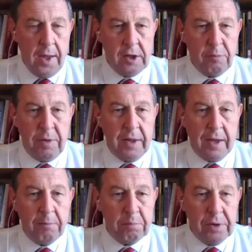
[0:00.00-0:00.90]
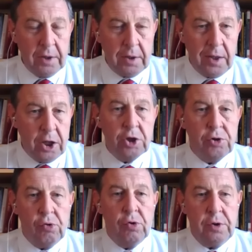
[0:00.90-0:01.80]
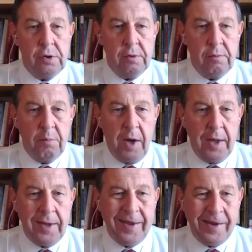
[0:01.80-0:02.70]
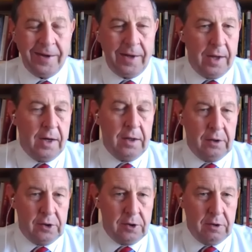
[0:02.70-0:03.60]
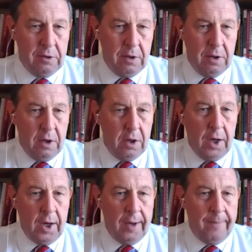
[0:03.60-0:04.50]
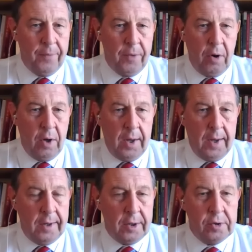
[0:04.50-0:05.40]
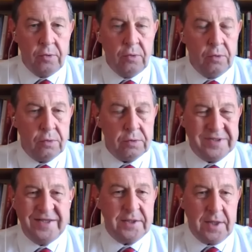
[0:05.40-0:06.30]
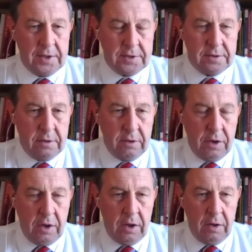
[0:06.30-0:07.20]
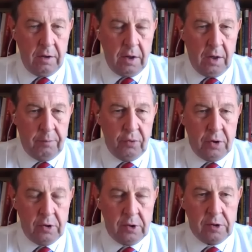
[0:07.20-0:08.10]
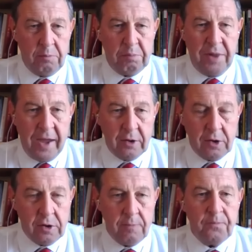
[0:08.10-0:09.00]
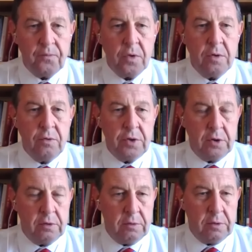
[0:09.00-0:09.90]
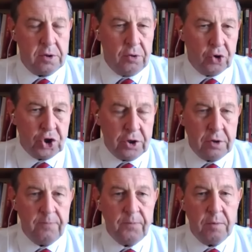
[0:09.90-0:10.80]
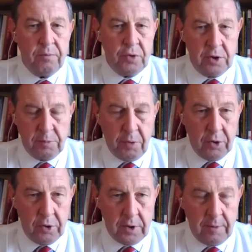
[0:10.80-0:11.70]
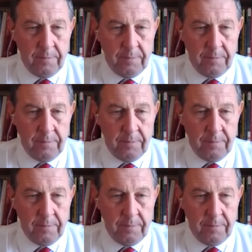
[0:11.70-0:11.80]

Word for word: Has been completely ignored by any analyst who discuss the Putin's plans, Putin's logic, Putin's policy.